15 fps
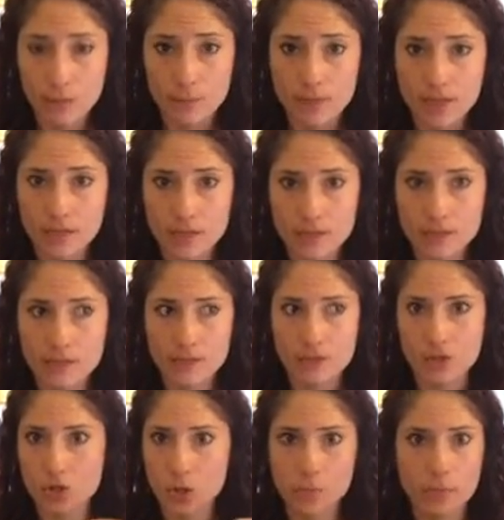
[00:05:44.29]
because
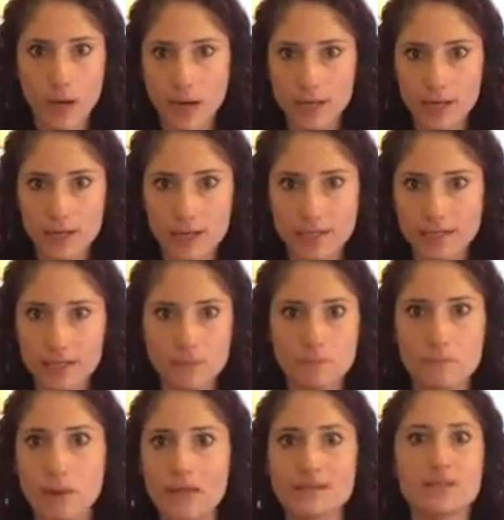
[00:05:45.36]
your body is the
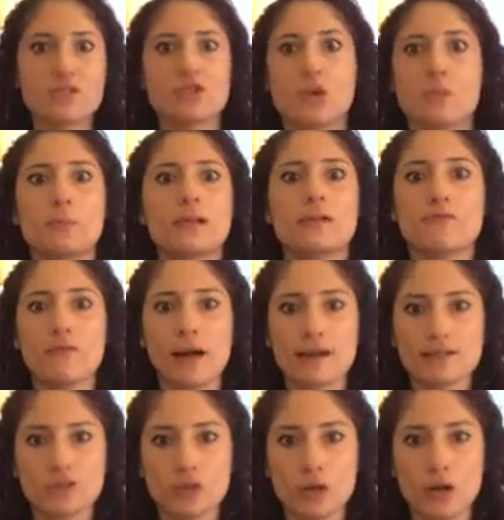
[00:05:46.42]
best determining
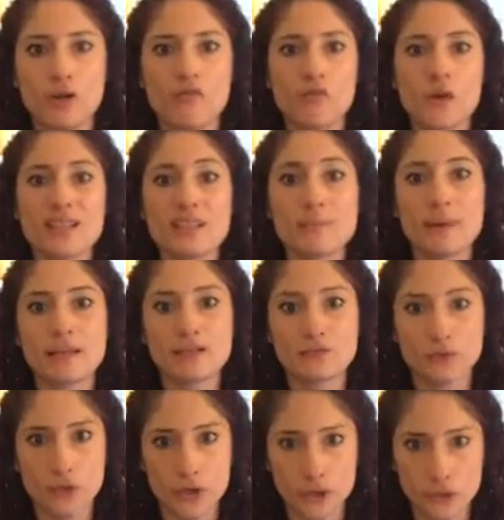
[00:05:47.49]
factor of what's best
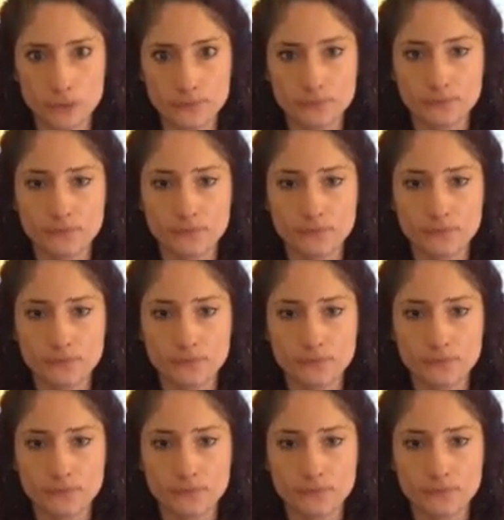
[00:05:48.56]
for you.